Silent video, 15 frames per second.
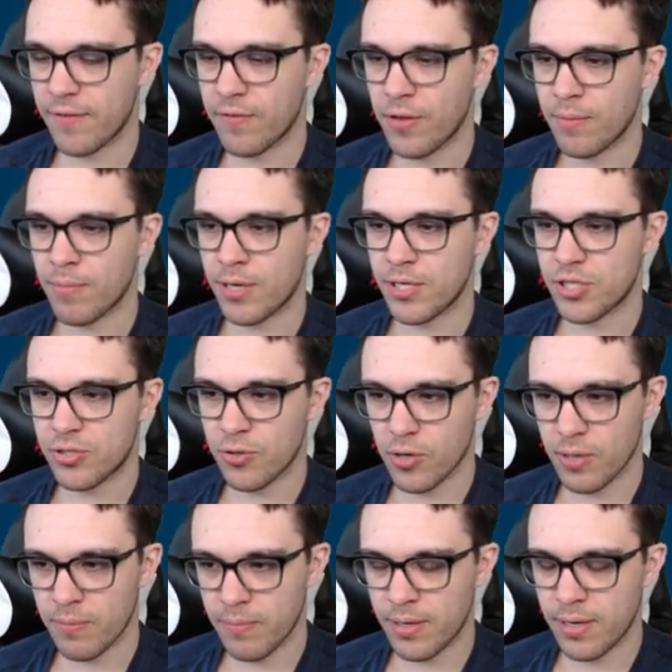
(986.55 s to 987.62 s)
I even
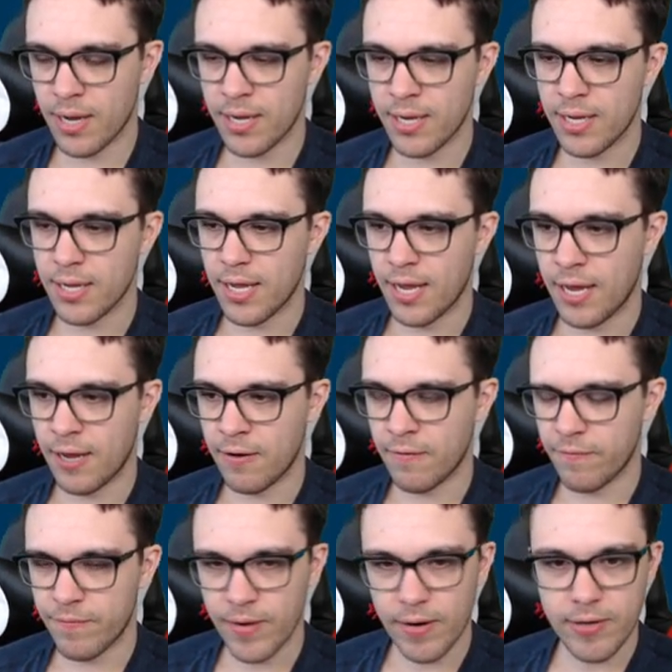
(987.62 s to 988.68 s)
have my Stroke of
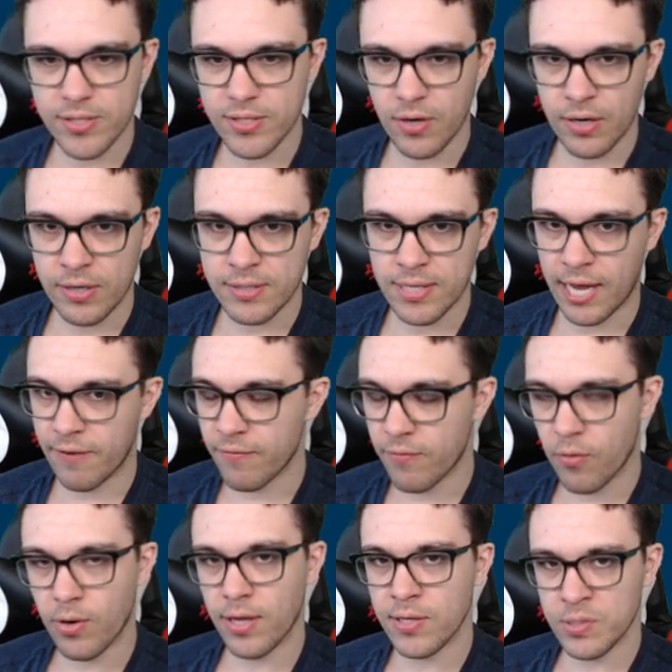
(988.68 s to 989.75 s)
Midnight and
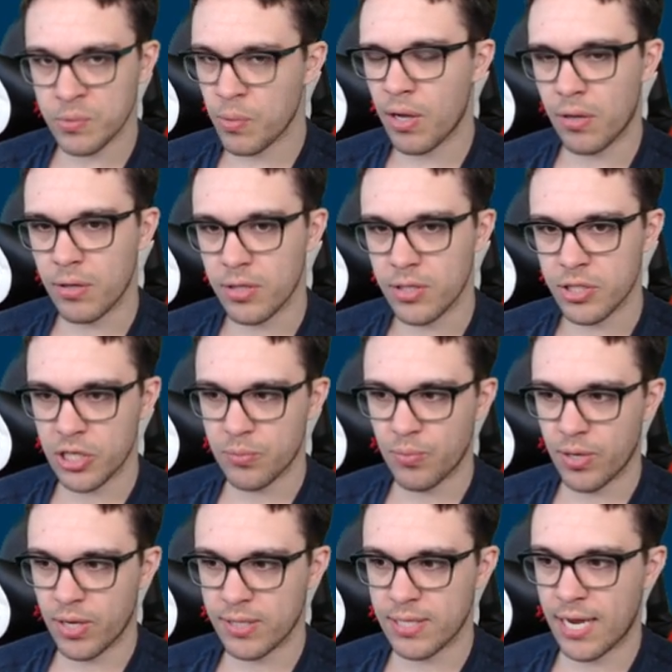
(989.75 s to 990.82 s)
Fairy Stars at 40
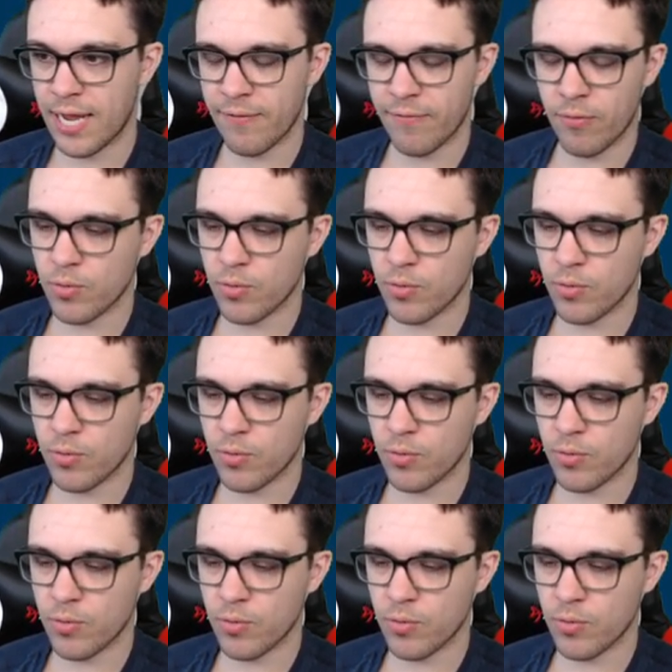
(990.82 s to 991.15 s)
as well,